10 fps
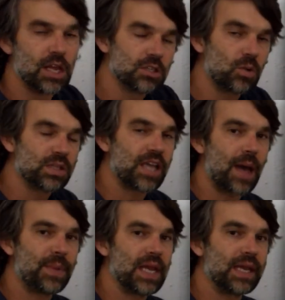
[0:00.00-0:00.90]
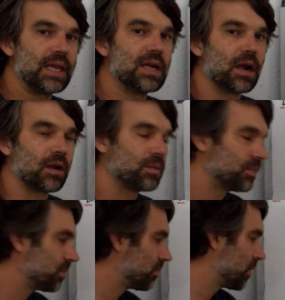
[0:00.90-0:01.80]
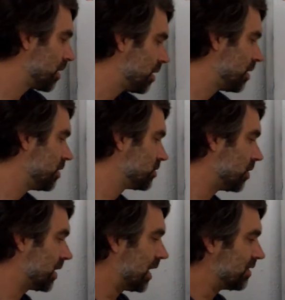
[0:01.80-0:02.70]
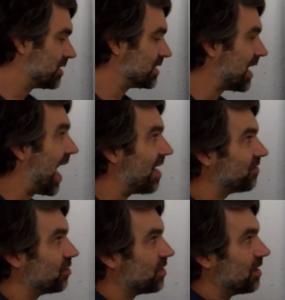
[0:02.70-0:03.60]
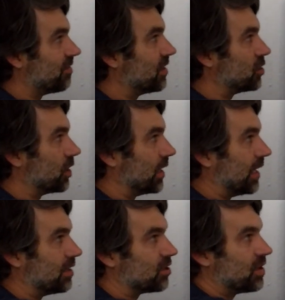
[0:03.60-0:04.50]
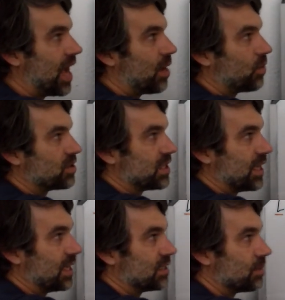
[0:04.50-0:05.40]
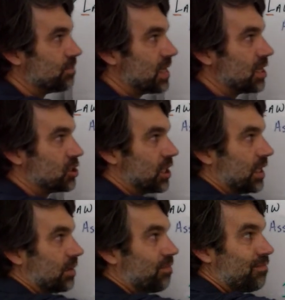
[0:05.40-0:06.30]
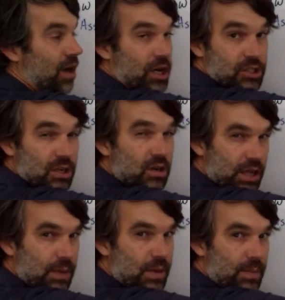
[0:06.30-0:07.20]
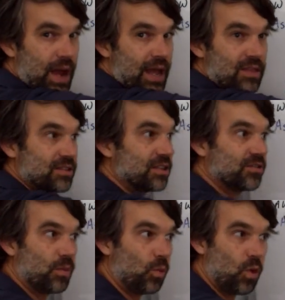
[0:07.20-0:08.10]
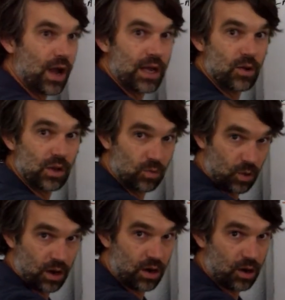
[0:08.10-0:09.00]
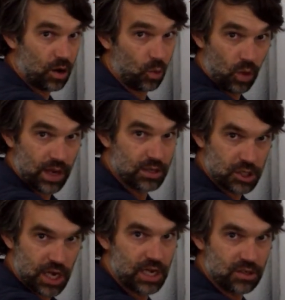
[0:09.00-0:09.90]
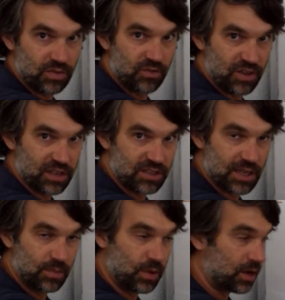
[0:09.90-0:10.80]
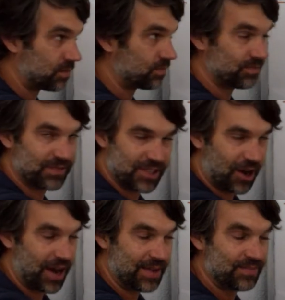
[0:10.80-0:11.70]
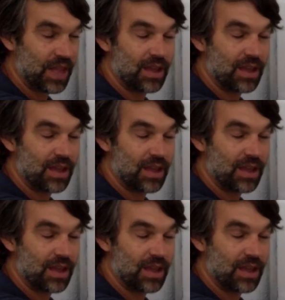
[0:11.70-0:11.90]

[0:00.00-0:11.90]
So what's happening here? So again, this is after the eventually, so now we're seeing diminishing marginal. Keep in mind, this is from one worker or one change of the fixed input, sorry,